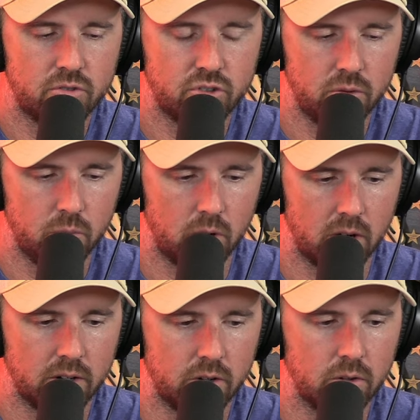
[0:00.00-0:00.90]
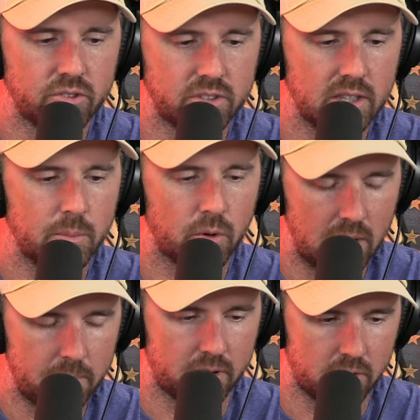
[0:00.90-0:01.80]
you shoot one, you'll send them a
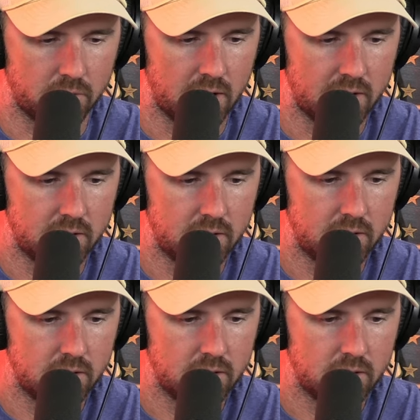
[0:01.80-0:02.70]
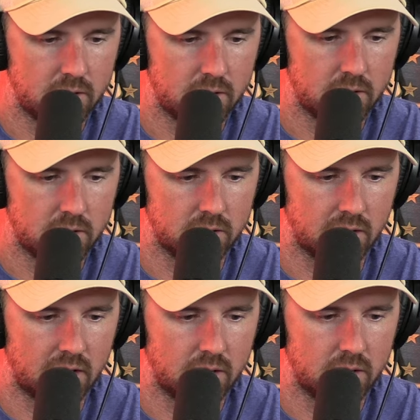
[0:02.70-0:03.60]
replica, right? Is that it?